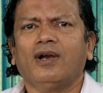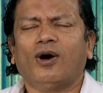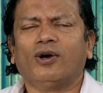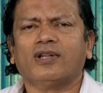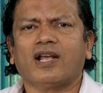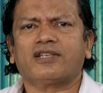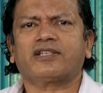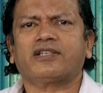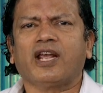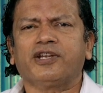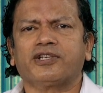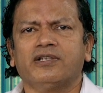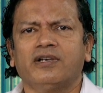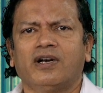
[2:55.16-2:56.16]
Or that
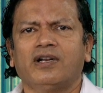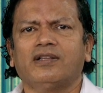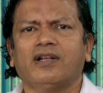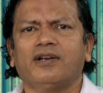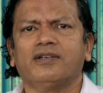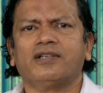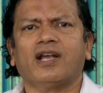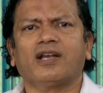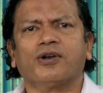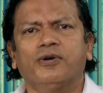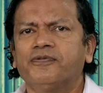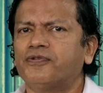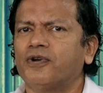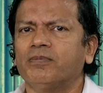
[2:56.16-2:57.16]
stationery that you take
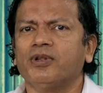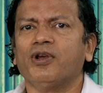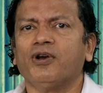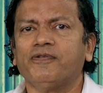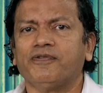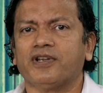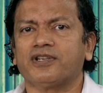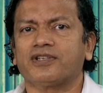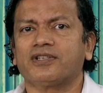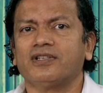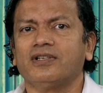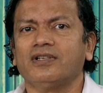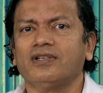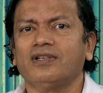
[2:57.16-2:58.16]
home from the
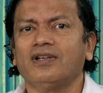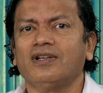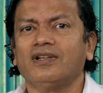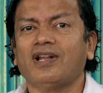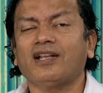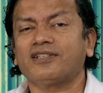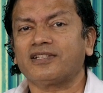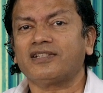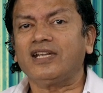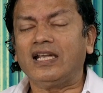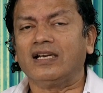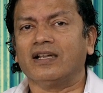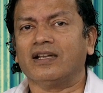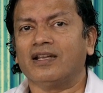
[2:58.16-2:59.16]
office? That's
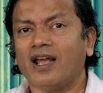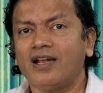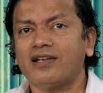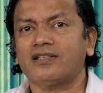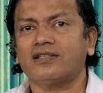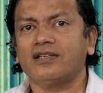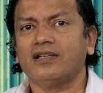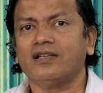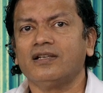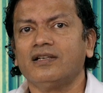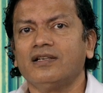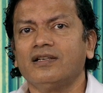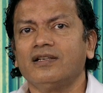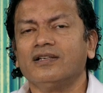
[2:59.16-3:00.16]
stealing, yes?
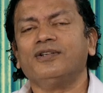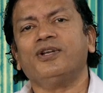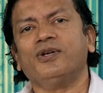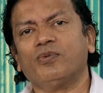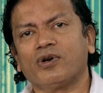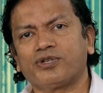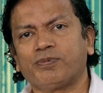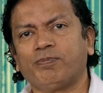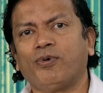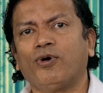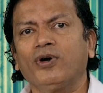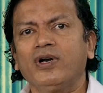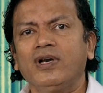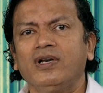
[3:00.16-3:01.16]
Do you watch
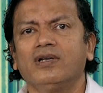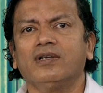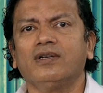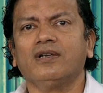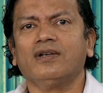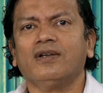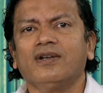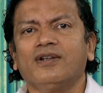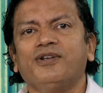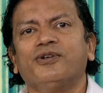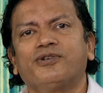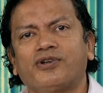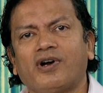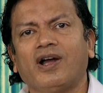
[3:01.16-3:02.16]
porn? Do
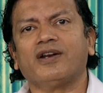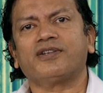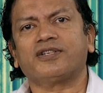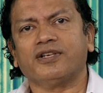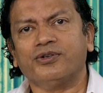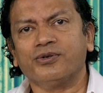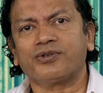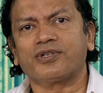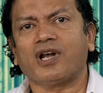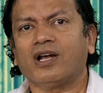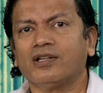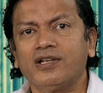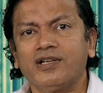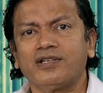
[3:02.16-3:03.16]
you try to seduce
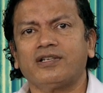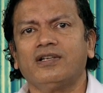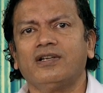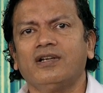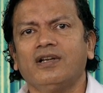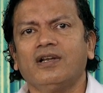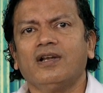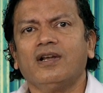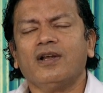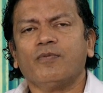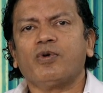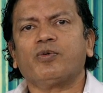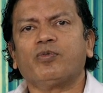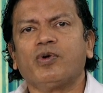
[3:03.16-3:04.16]
others? We